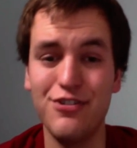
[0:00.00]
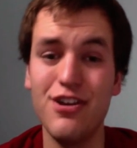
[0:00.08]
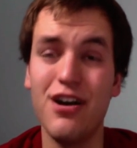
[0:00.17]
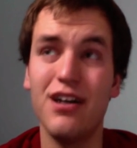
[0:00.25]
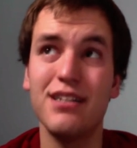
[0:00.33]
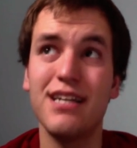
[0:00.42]

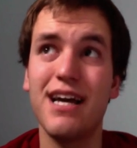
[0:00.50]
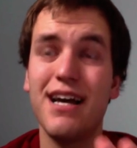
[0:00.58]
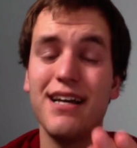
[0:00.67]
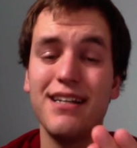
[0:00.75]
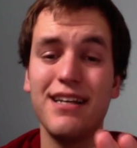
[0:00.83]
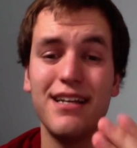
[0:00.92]
not
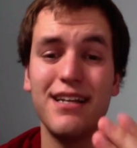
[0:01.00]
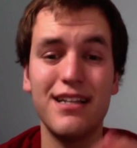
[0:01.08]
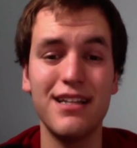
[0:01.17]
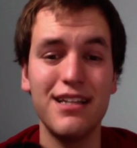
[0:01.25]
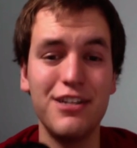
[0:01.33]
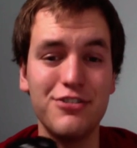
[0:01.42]
had a
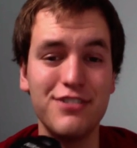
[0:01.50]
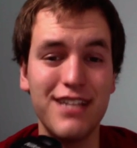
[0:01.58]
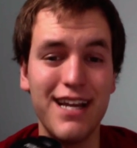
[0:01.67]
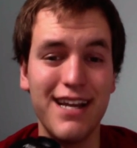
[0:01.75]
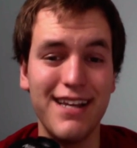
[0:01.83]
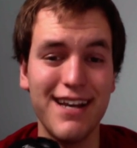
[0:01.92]
clear
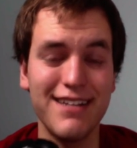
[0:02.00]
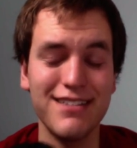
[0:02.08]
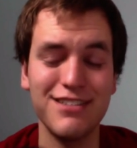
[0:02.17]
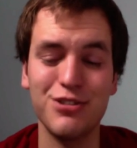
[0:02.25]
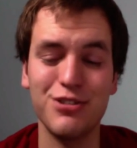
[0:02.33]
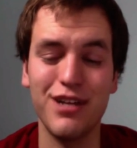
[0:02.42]
day yet,
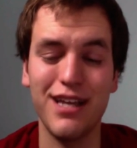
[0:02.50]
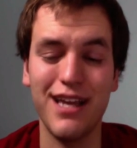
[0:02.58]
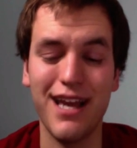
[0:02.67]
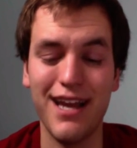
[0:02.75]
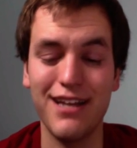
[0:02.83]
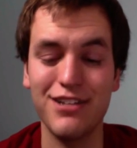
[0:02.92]
so I
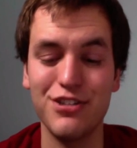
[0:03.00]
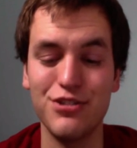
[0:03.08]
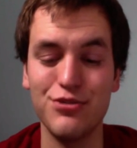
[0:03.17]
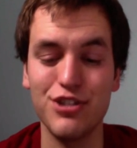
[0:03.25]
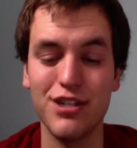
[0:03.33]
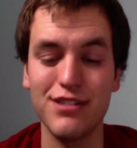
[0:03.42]
can't do
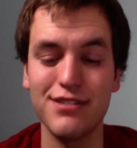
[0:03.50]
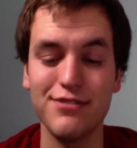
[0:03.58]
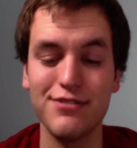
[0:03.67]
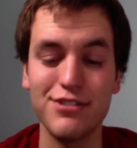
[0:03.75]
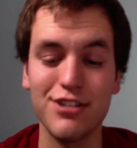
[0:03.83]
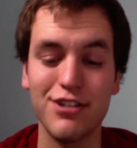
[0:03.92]
shots of
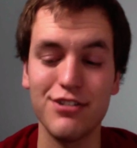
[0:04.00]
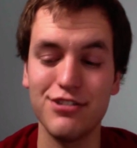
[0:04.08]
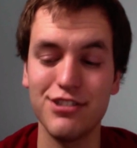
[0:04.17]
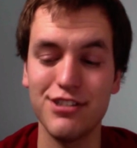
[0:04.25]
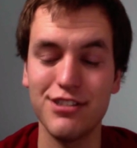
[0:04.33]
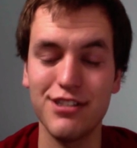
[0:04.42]
the stars
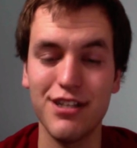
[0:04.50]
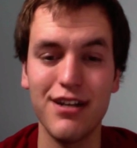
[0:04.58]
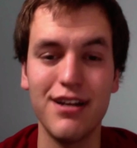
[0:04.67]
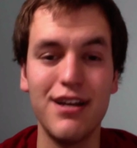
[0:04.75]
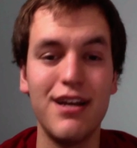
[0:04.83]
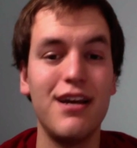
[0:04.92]
just yet.
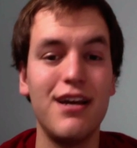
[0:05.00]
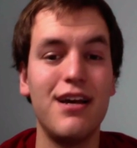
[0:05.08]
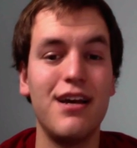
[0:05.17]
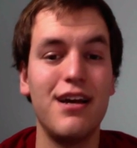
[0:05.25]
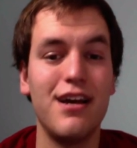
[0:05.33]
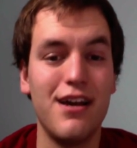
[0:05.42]

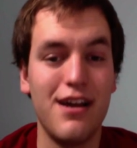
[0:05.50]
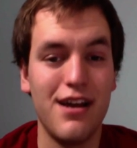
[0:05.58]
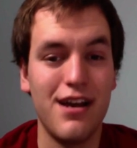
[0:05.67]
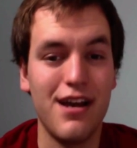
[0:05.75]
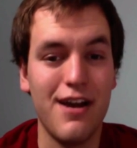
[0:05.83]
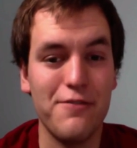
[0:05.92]

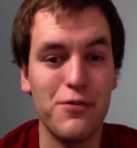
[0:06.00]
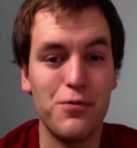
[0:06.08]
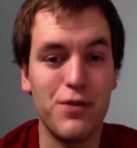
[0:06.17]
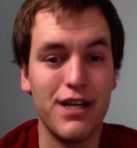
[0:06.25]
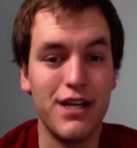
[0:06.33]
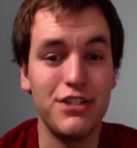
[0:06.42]
However,
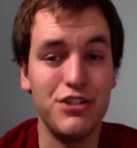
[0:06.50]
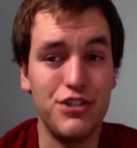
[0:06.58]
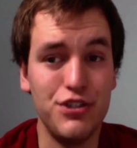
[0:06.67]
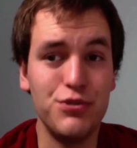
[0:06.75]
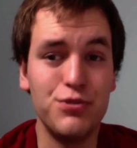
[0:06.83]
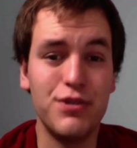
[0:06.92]
when I
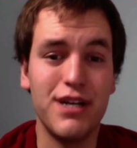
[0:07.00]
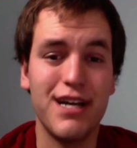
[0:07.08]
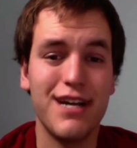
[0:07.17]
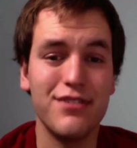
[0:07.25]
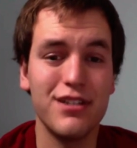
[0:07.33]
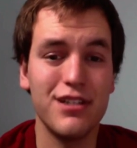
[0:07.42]
do
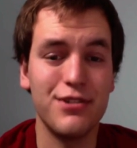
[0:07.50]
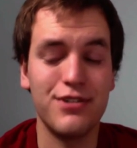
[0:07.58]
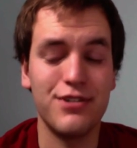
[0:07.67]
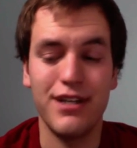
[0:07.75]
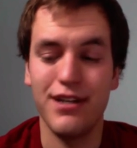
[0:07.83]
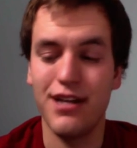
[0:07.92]
have a clear
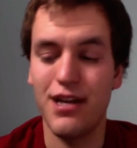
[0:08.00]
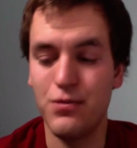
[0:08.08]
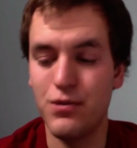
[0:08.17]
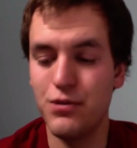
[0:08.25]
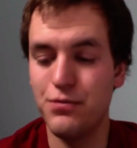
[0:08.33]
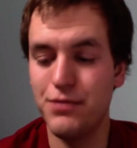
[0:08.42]
day, I
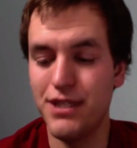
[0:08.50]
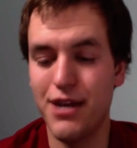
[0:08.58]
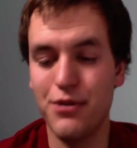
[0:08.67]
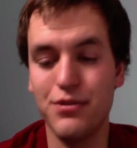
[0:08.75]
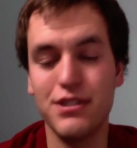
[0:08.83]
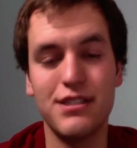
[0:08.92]
will be
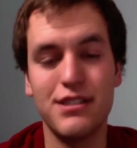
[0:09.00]
out